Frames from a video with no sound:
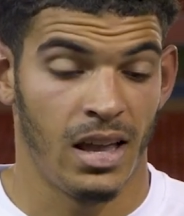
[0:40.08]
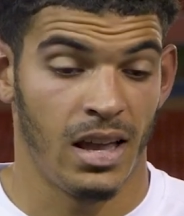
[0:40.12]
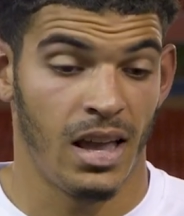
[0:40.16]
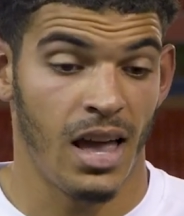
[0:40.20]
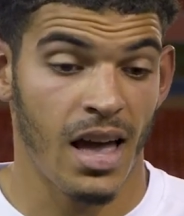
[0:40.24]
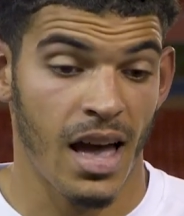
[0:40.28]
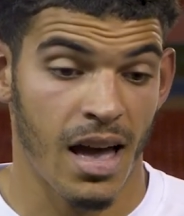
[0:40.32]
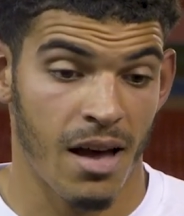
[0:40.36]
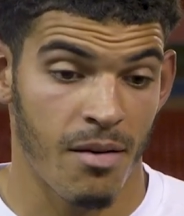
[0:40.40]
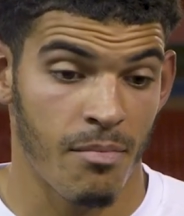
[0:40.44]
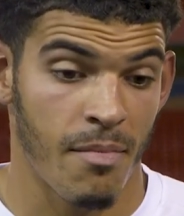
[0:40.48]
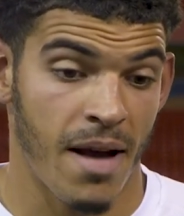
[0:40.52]

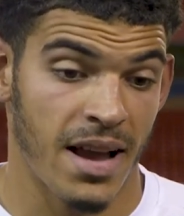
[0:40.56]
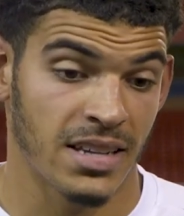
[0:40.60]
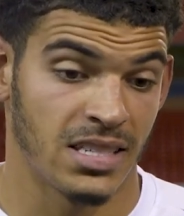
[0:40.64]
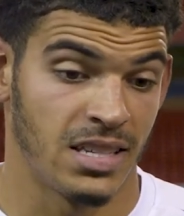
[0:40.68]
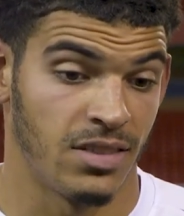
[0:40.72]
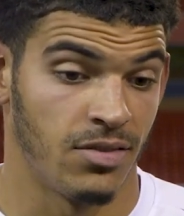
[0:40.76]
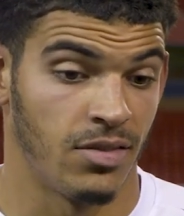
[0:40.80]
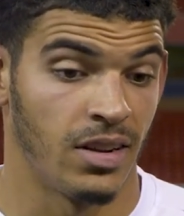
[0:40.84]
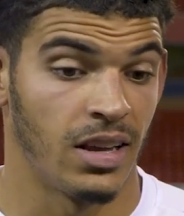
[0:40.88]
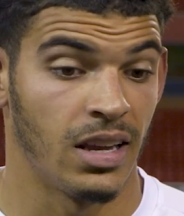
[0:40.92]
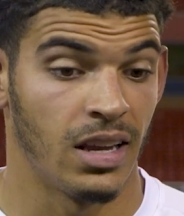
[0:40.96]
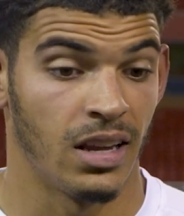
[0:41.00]
Yeah,
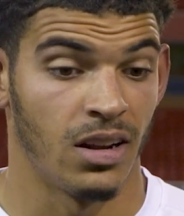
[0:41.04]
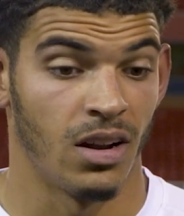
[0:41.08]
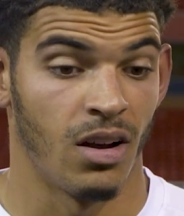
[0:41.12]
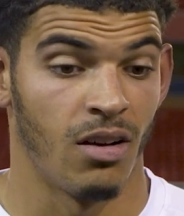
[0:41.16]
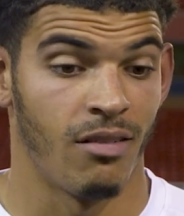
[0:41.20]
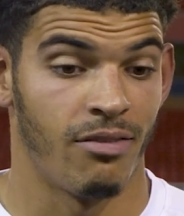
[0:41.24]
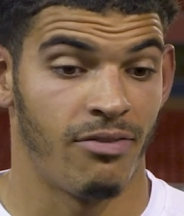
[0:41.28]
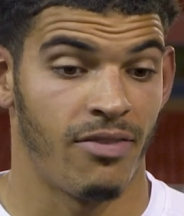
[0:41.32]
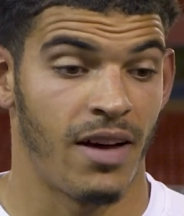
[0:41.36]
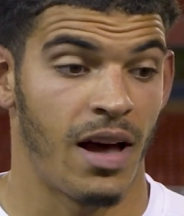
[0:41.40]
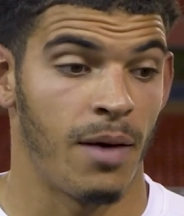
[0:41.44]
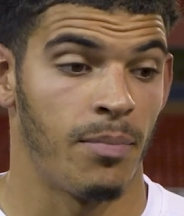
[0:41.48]
massively. You
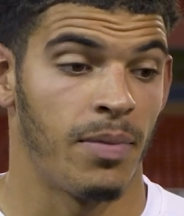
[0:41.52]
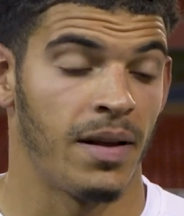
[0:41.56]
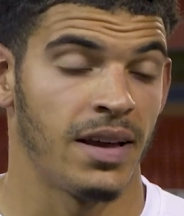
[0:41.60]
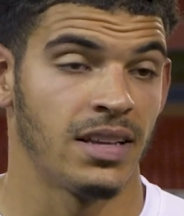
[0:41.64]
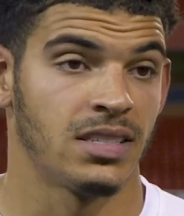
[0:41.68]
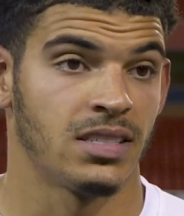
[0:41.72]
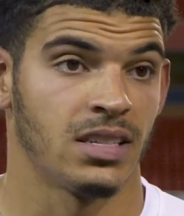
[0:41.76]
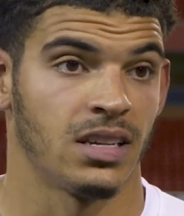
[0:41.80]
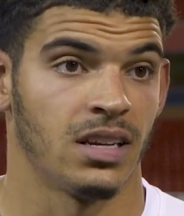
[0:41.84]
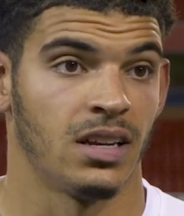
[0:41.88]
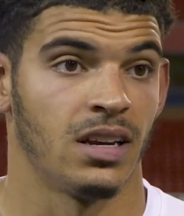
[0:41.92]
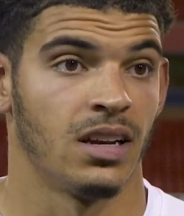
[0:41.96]
know, fair
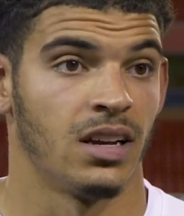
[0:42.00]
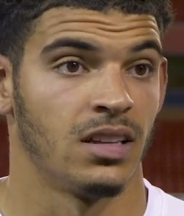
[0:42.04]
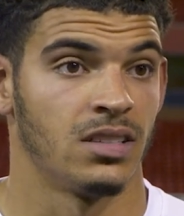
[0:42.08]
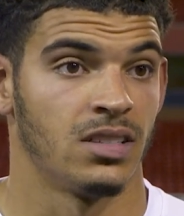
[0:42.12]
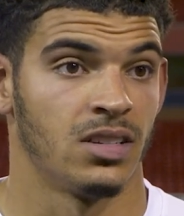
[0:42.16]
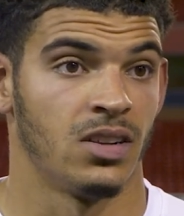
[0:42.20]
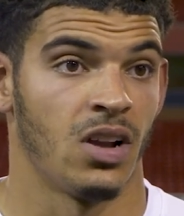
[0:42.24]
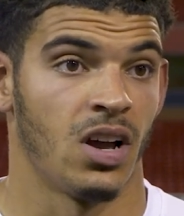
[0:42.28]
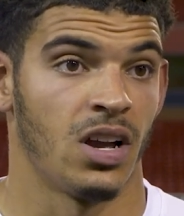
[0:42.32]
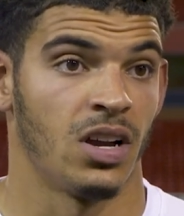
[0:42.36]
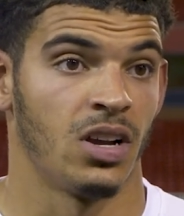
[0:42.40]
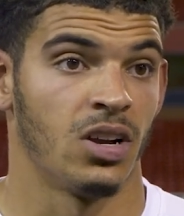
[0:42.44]
play to
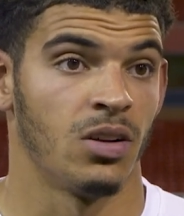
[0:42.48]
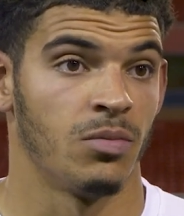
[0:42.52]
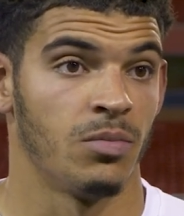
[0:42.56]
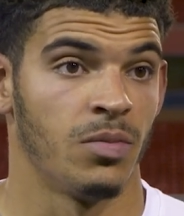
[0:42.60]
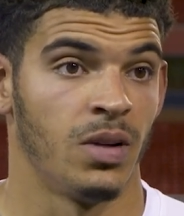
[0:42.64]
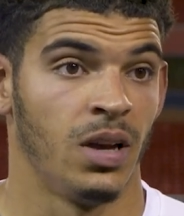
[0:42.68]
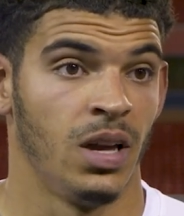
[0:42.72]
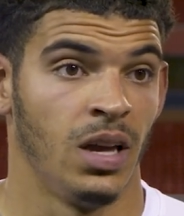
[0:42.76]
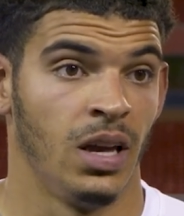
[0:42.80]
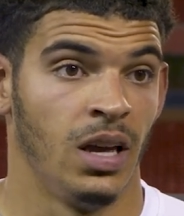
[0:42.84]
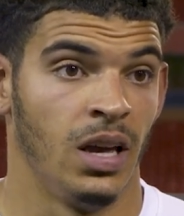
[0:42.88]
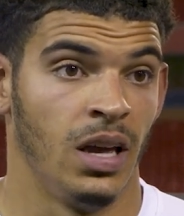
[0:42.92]

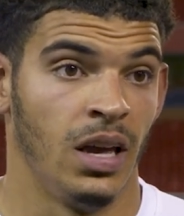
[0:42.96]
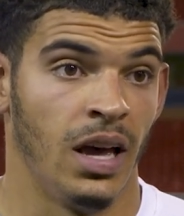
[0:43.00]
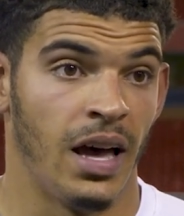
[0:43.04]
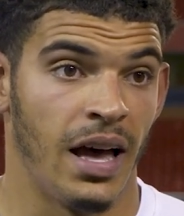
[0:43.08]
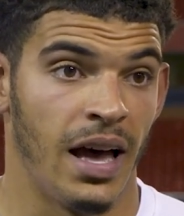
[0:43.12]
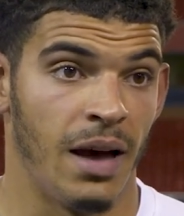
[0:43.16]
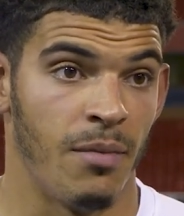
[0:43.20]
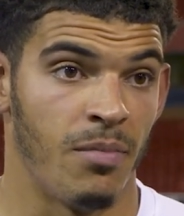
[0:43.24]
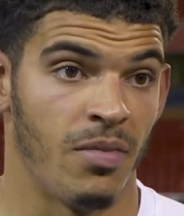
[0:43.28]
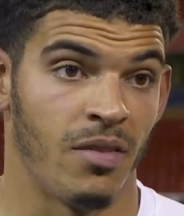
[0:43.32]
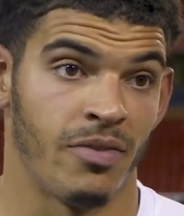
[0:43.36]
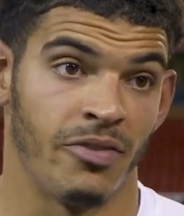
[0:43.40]
Nottingham.
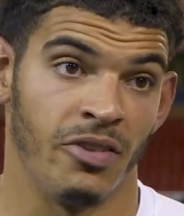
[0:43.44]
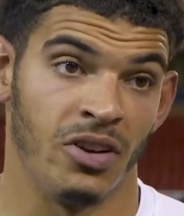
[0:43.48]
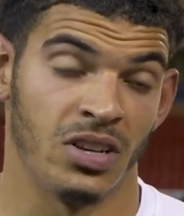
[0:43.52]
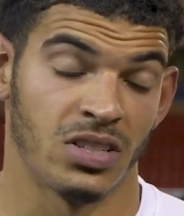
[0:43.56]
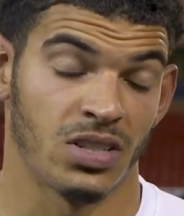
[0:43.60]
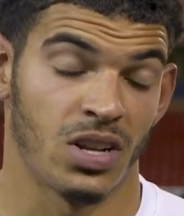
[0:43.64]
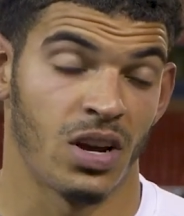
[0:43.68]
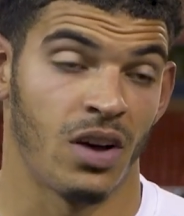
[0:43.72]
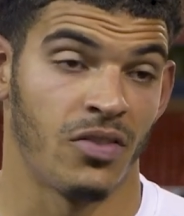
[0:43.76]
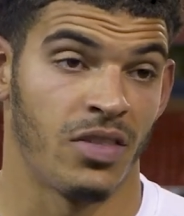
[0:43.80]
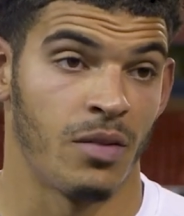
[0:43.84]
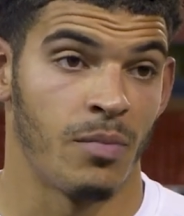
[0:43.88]
The
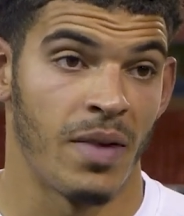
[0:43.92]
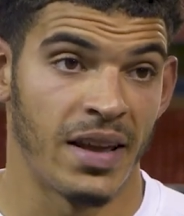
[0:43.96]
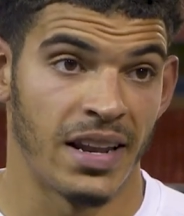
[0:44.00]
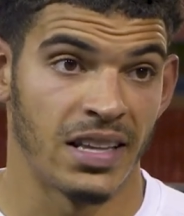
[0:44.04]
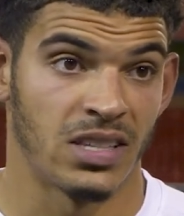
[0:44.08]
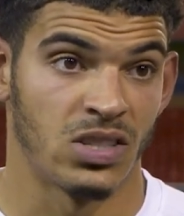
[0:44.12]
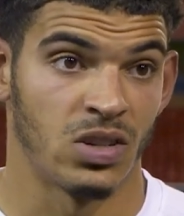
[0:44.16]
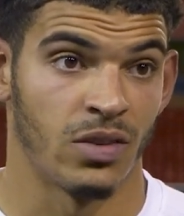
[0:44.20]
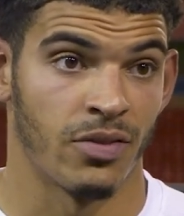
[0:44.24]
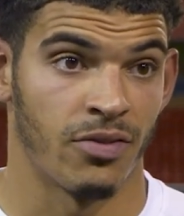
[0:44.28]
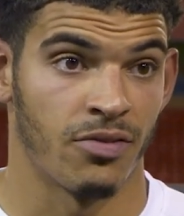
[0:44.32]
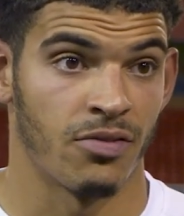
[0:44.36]
first half they made
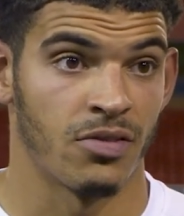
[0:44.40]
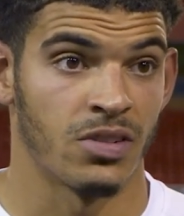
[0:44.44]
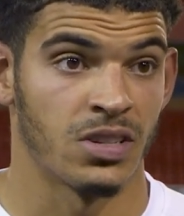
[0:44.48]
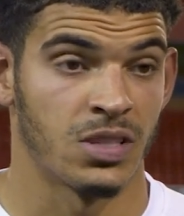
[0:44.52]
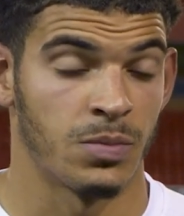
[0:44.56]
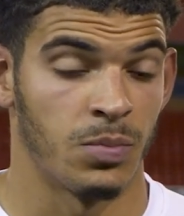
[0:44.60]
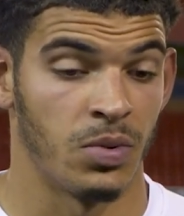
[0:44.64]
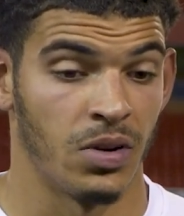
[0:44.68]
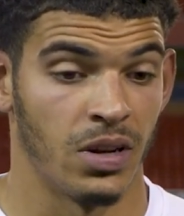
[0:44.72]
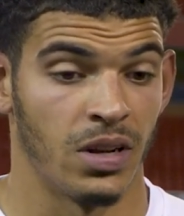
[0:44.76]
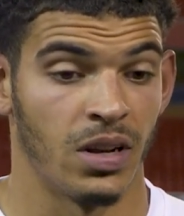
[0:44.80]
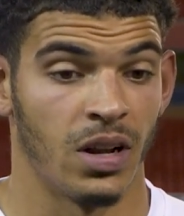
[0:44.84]
it tough for
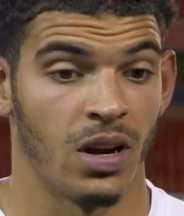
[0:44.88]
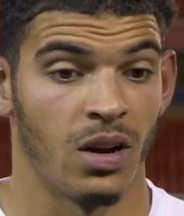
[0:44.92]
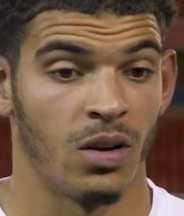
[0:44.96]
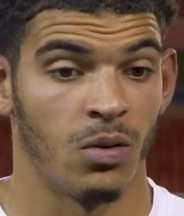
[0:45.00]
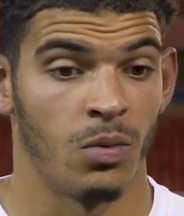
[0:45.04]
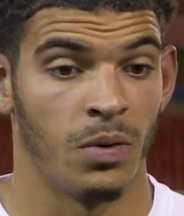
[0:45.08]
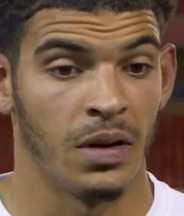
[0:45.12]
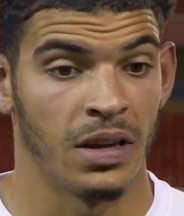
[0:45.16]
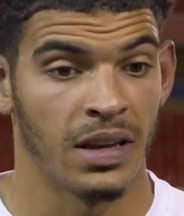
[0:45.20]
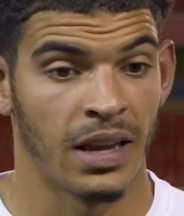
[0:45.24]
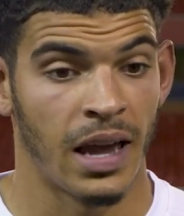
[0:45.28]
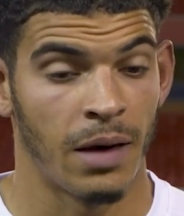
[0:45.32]
us, but you
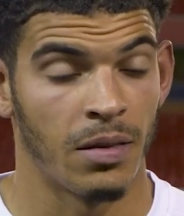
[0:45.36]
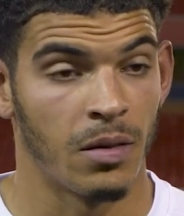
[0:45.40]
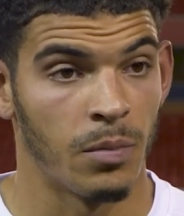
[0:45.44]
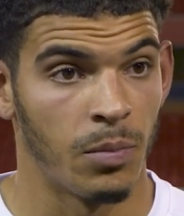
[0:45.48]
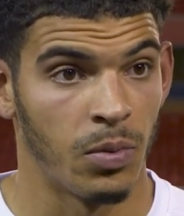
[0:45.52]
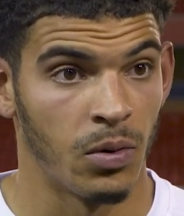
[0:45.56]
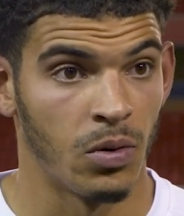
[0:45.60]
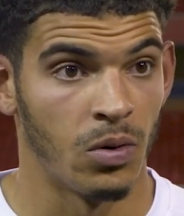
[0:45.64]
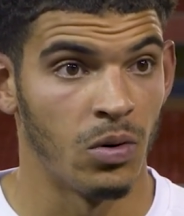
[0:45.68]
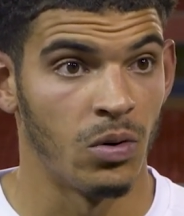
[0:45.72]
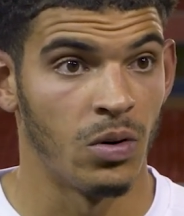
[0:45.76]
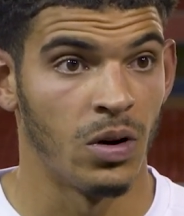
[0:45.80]
know, we kept the
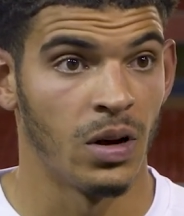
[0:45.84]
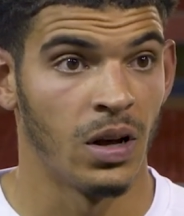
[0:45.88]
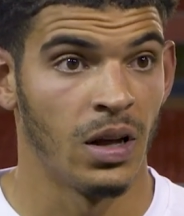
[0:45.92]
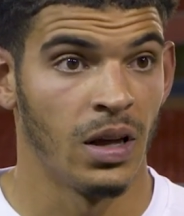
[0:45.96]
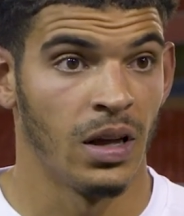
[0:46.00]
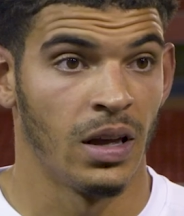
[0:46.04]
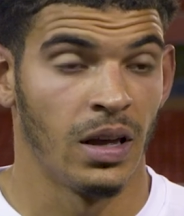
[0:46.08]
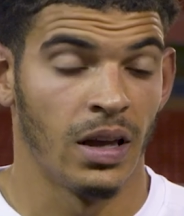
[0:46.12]
ball,